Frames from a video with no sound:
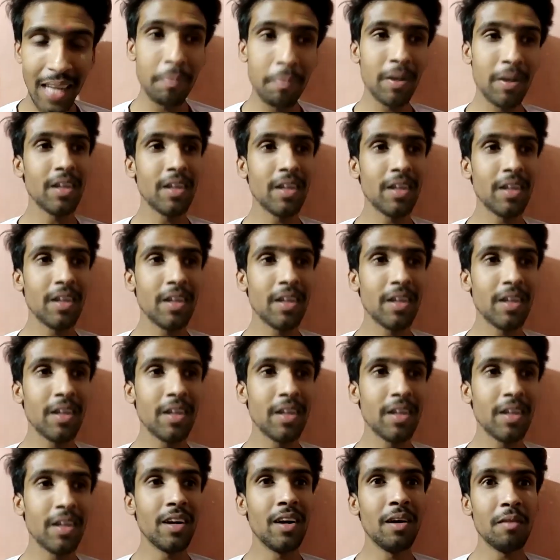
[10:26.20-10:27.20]
brother,
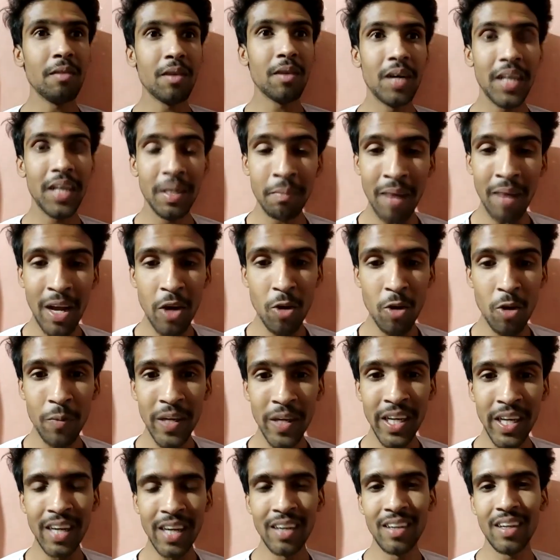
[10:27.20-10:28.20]
in my
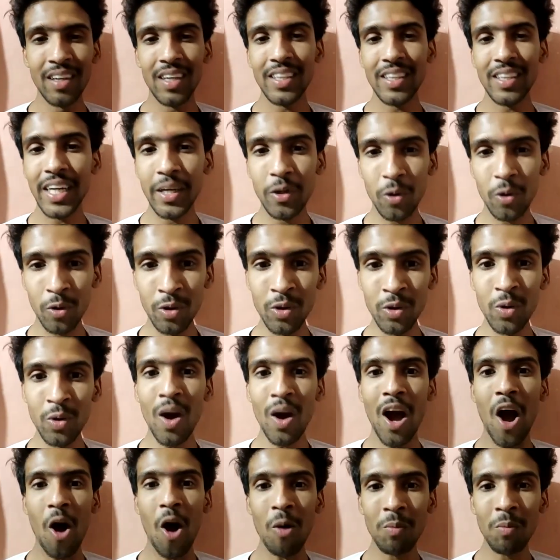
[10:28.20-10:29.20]
opinion, they don't know
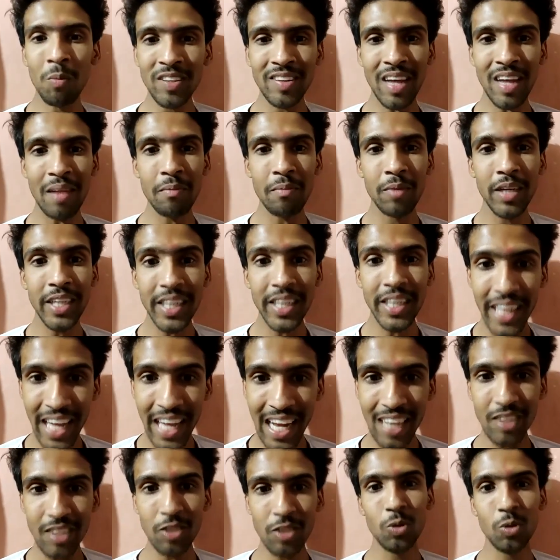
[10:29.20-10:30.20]
how much time it
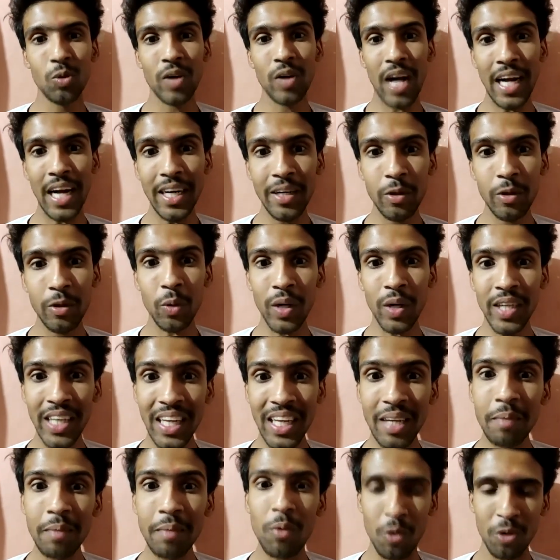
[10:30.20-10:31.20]
takes to write 20
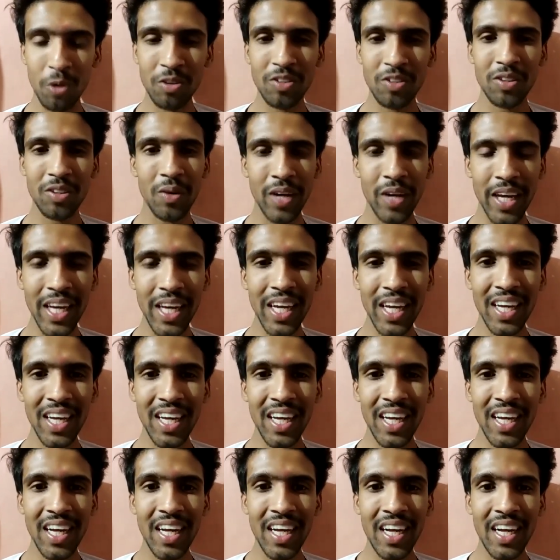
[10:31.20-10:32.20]
ebooks. Okay.
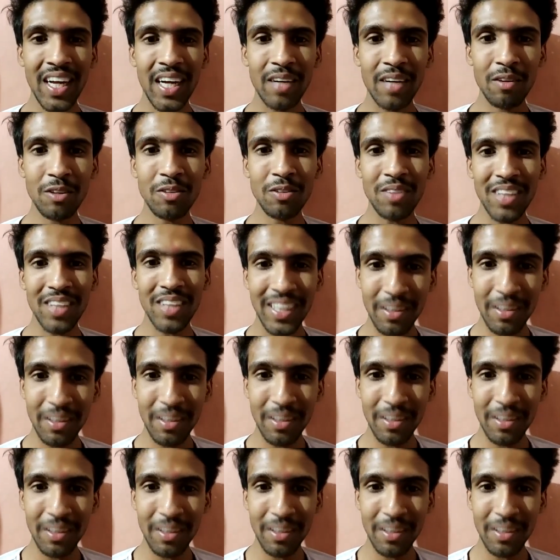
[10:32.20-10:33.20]
It was
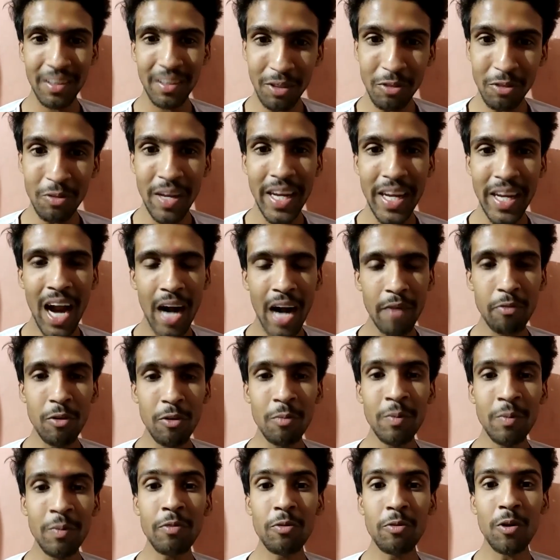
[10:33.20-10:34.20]
was very hard for
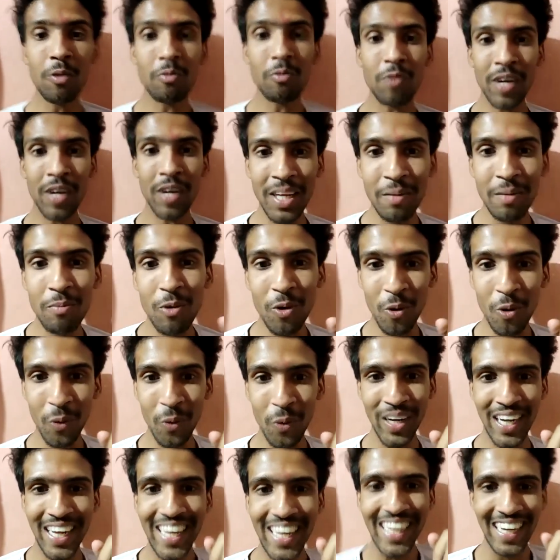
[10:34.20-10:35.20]
me for one ebook only.
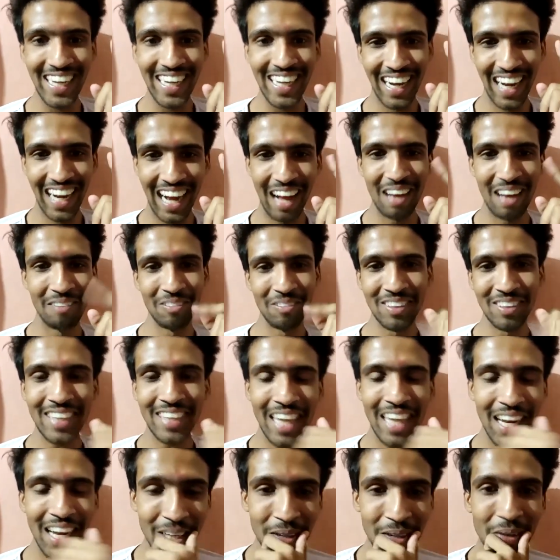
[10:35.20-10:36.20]
I must tell
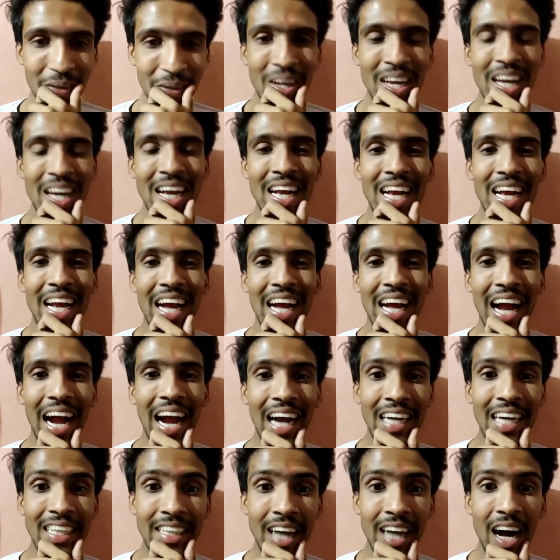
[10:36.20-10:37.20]
you.
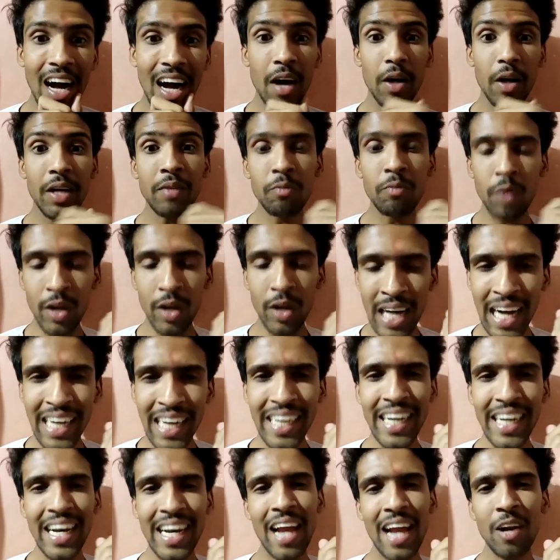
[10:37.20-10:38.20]
And yeah, in
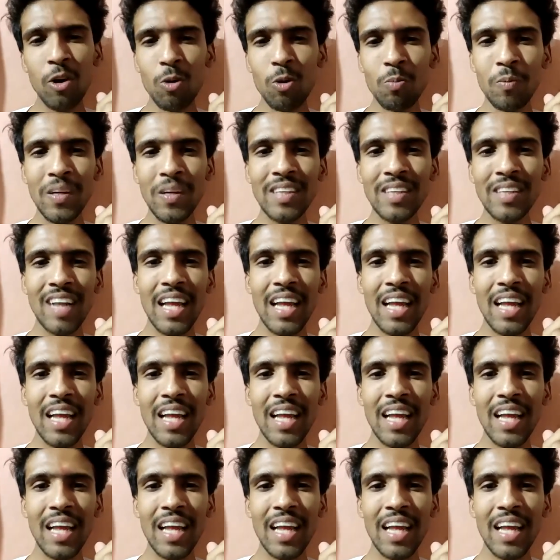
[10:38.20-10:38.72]
199 rupees, like,